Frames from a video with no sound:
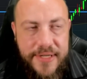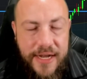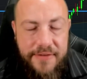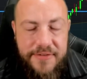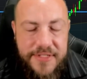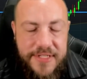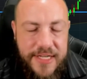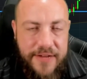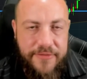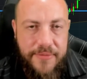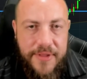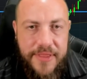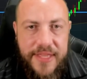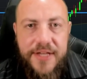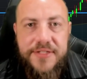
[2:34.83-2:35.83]
obviously not from
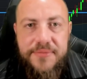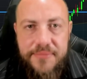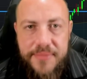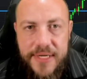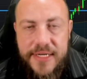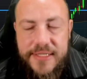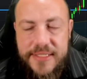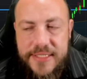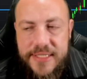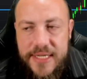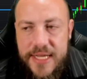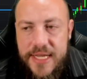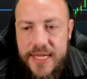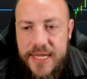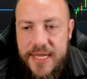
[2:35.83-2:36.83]

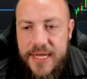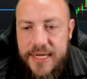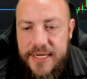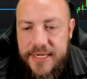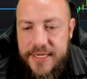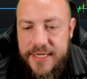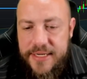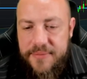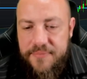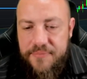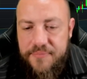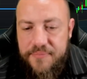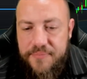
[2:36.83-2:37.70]
$1,000